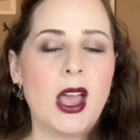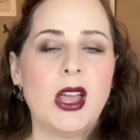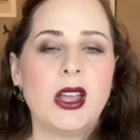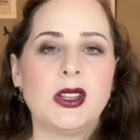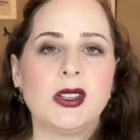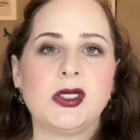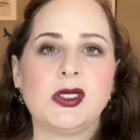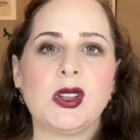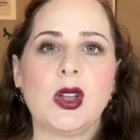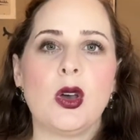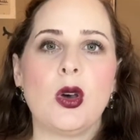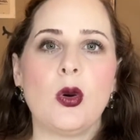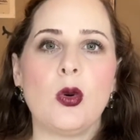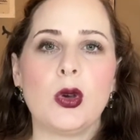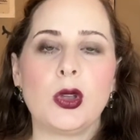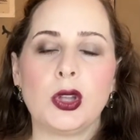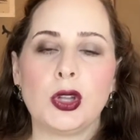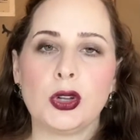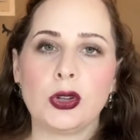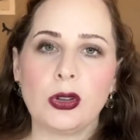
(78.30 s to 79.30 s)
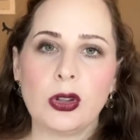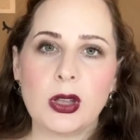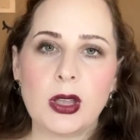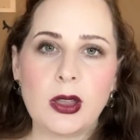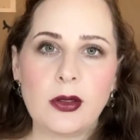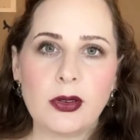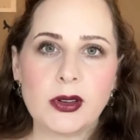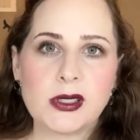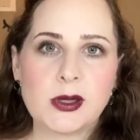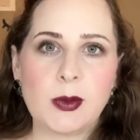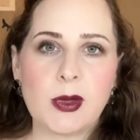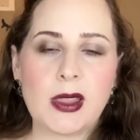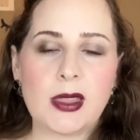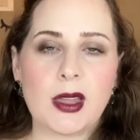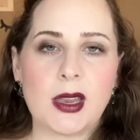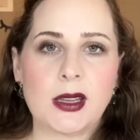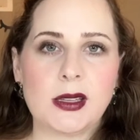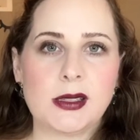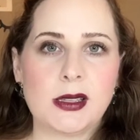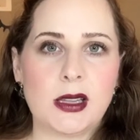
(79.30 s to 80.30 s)
So you're looking for something
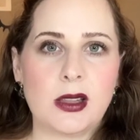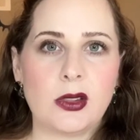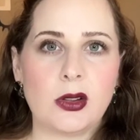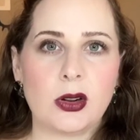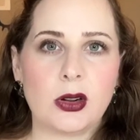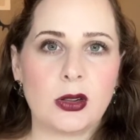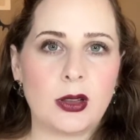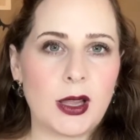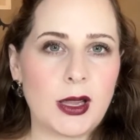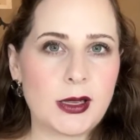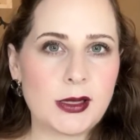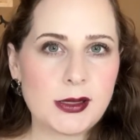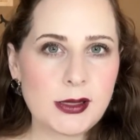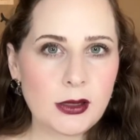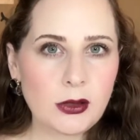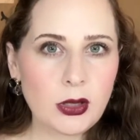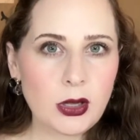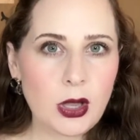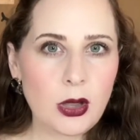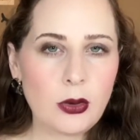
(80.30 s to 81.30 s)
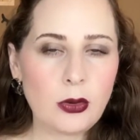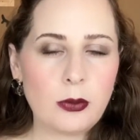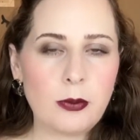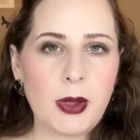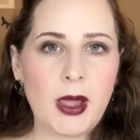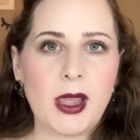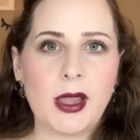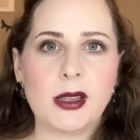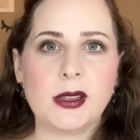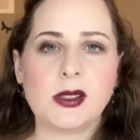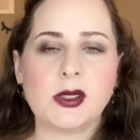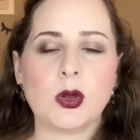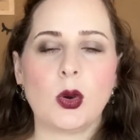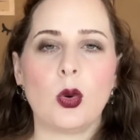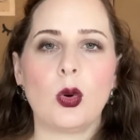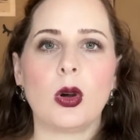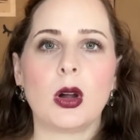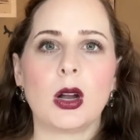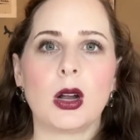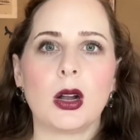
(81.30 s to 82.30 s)
that is either like a silicone base
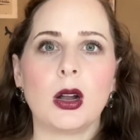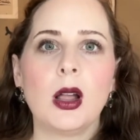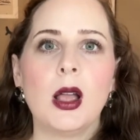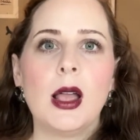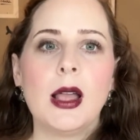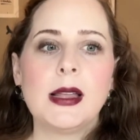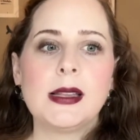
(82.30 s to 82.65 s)
or